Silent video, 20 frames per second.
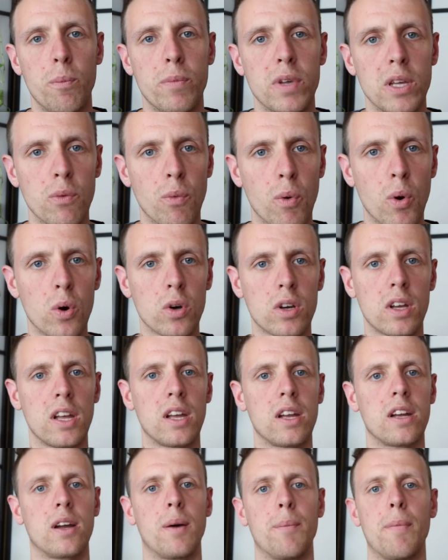be
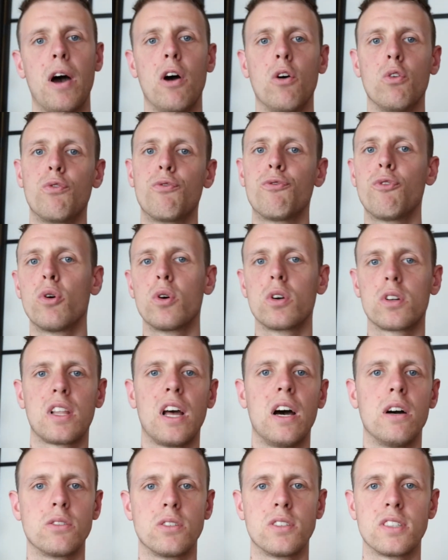walking about
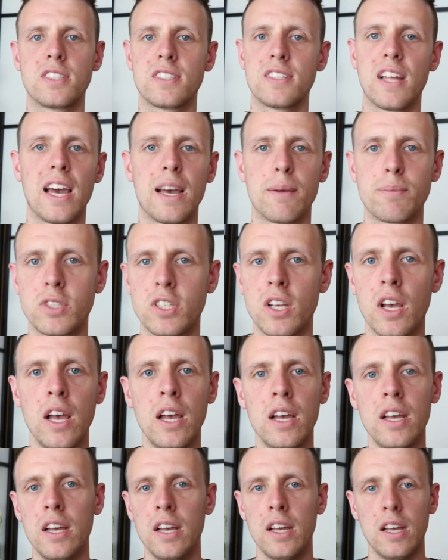4,000 steps
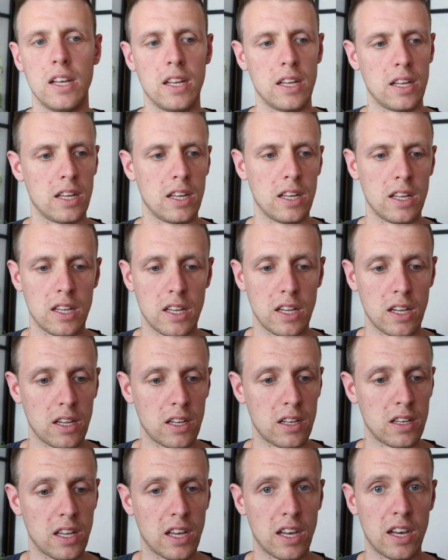
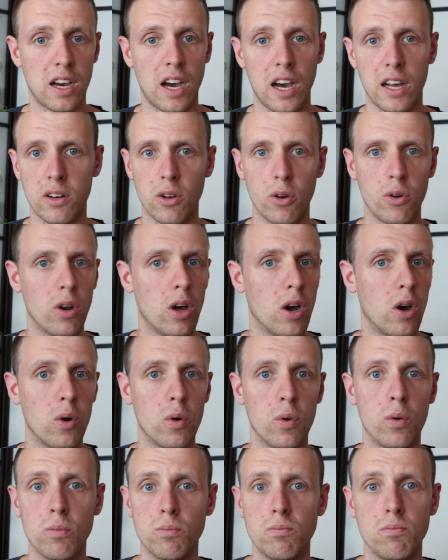in, yeah, I don't know,
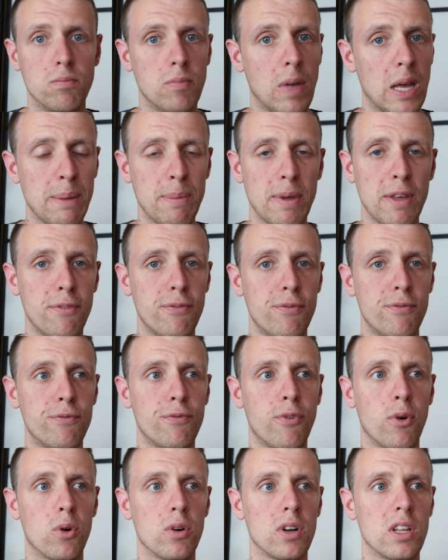maybe
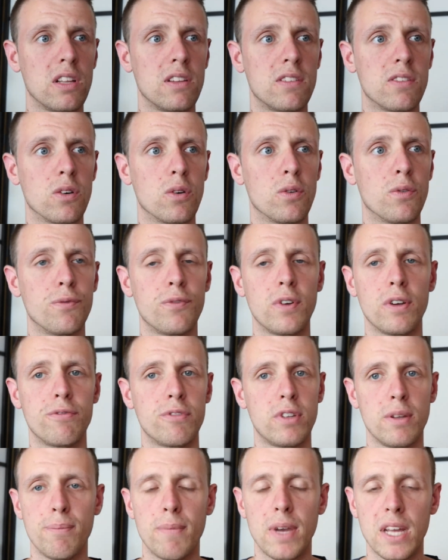40 to
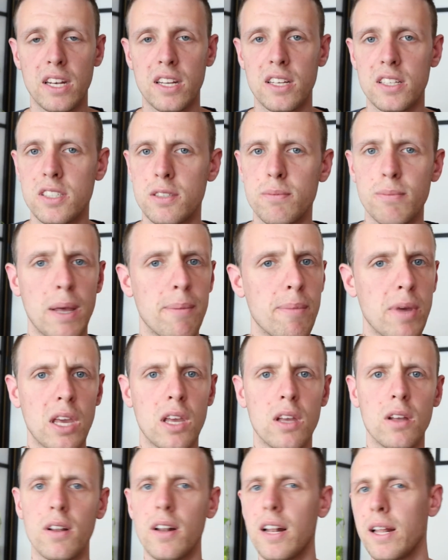50 minutes, maybe
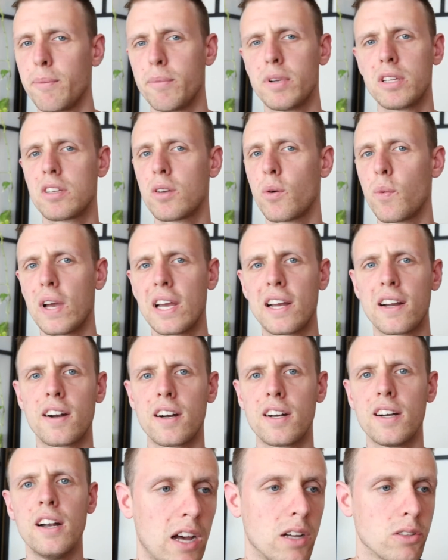a little bit
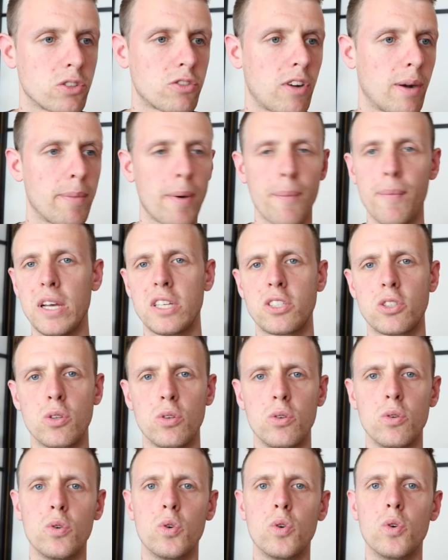quicker. I'll try my best
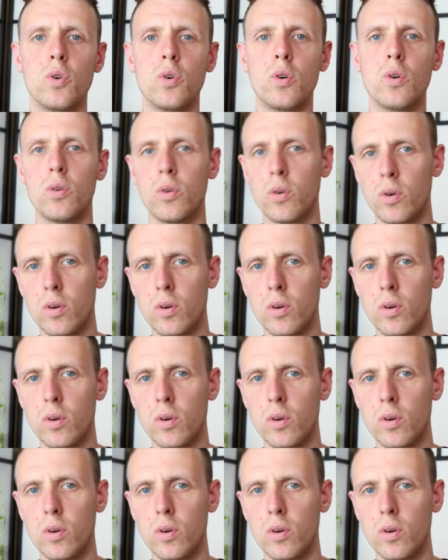to